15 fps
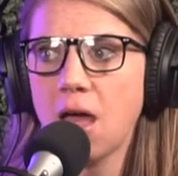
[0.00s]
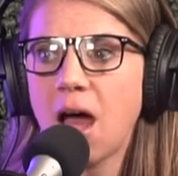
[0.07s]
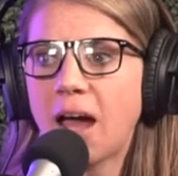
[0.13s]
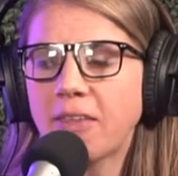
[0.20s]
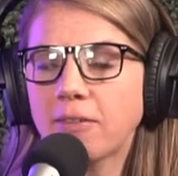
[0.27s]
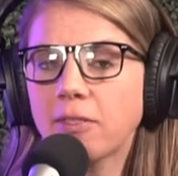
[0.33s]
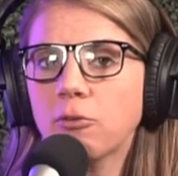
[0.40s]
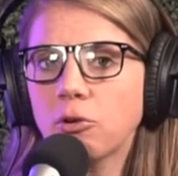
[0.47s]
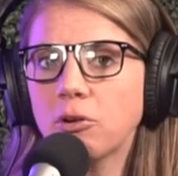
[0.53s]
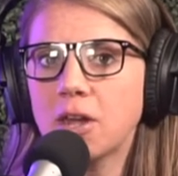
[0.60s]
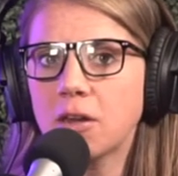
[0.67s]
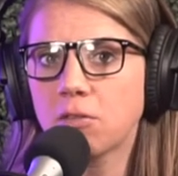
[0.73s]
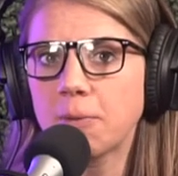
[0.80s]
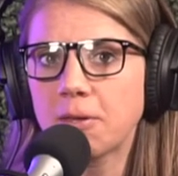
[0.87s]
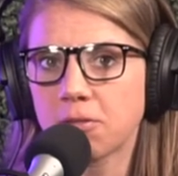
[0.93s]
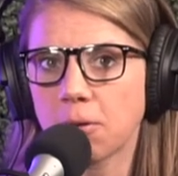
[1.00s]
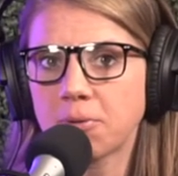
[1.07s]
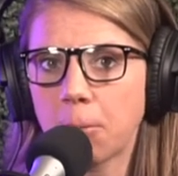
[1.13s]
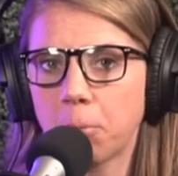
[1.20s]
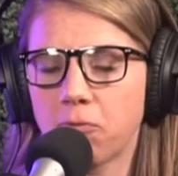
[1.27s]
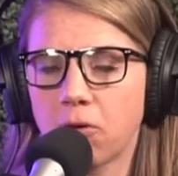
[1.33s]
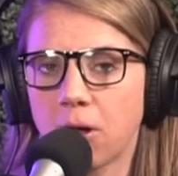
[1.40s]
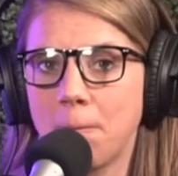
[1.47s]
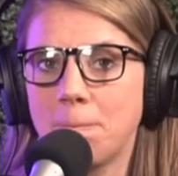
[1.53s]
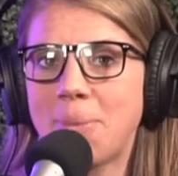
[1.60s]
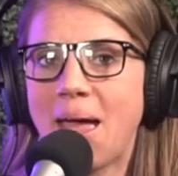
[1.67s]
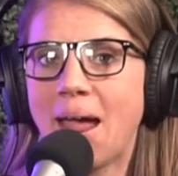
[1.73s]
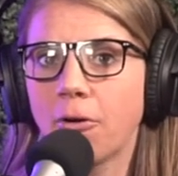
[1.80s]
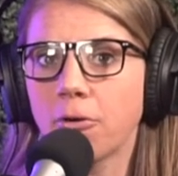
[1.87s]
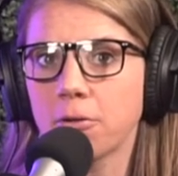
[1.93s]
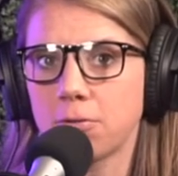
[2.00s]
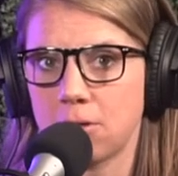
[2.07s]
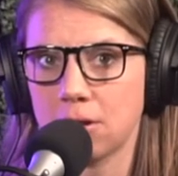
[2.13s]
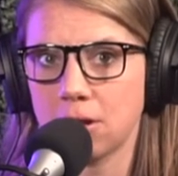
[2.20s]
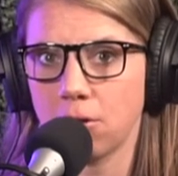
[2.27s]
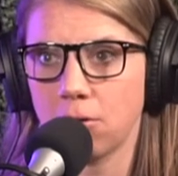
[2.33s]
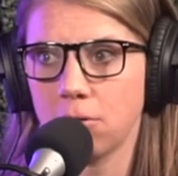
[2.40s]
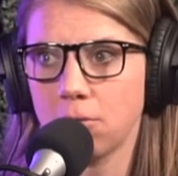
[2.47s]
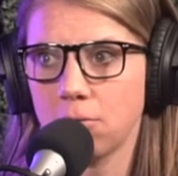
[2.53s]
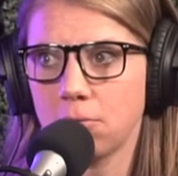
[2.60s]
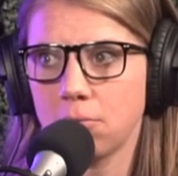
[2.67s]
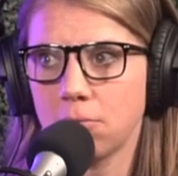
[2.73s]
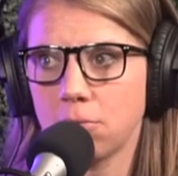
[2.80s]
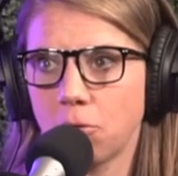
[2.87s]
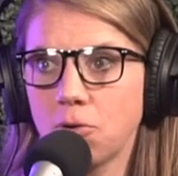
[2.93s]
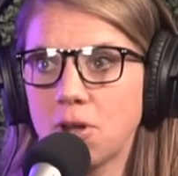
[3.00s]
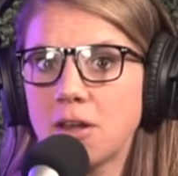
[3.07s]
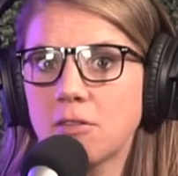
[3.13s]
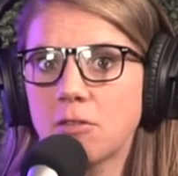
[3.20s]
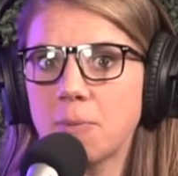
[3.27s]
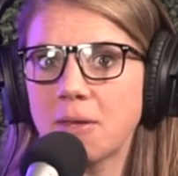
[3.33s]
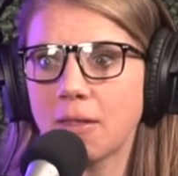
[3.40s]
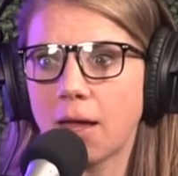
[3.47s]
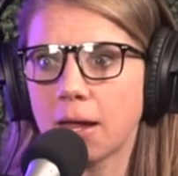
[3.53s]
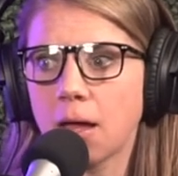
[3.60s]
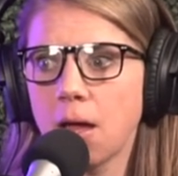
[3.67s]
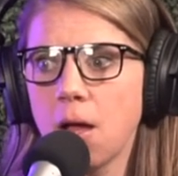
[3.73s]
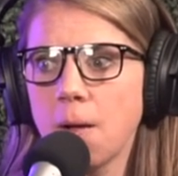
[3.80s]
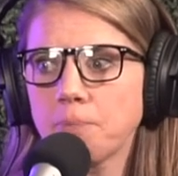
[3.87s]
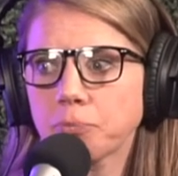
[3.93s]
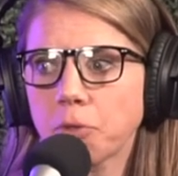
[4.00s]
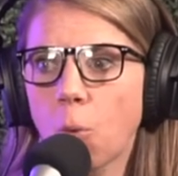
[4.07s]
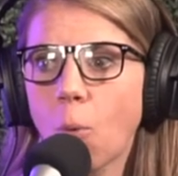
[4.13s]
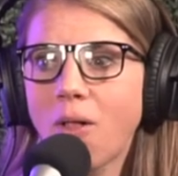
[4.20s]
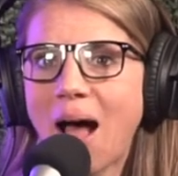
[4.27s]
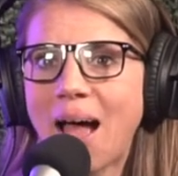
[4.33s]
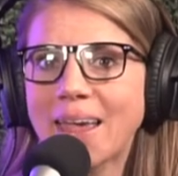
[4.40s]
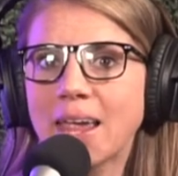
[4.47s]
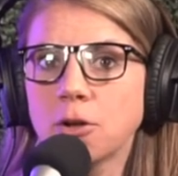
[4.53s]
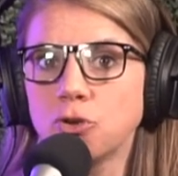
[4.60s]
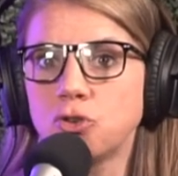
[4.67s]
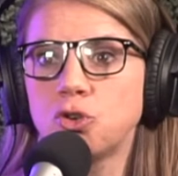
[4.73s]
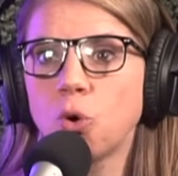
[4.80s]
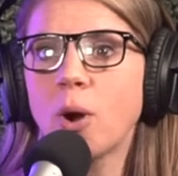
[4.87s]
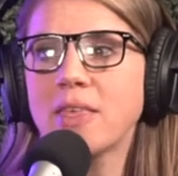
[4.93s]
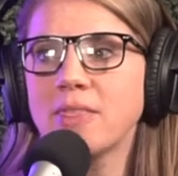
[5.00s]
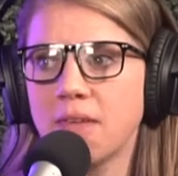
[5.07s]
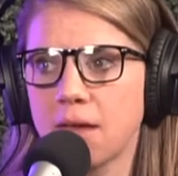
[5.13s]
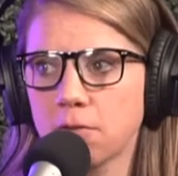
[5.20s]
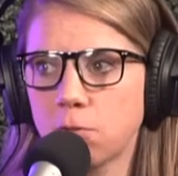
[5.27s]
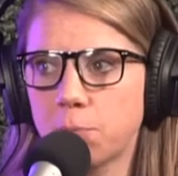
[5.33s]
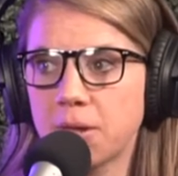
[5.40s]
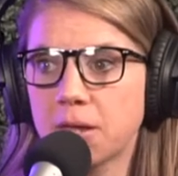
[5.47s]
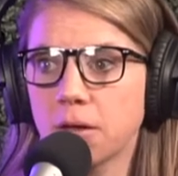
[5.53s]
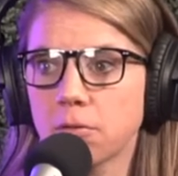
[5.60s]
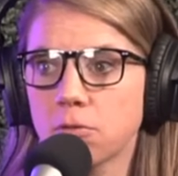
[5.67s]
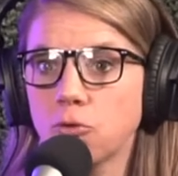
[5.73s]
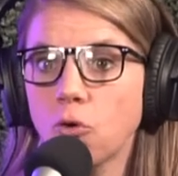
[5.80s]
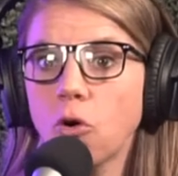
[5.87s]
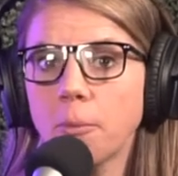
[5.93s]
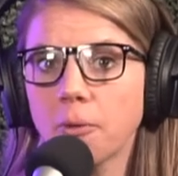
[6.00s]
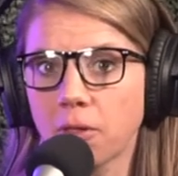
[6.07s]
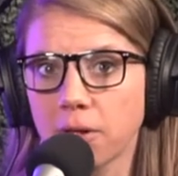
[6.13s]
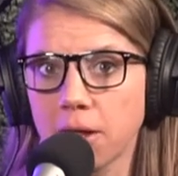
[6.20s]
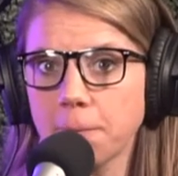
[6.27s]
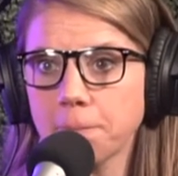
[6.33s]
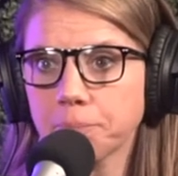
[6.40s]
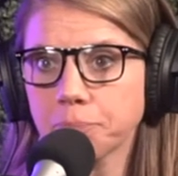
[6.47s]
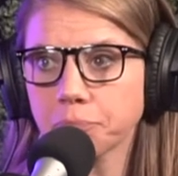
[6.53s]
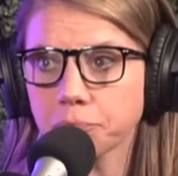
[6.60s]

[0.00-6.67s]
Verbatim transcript: I think that there needs to be some type of a comparison here. There needs to be like, well, I enjoy this because normally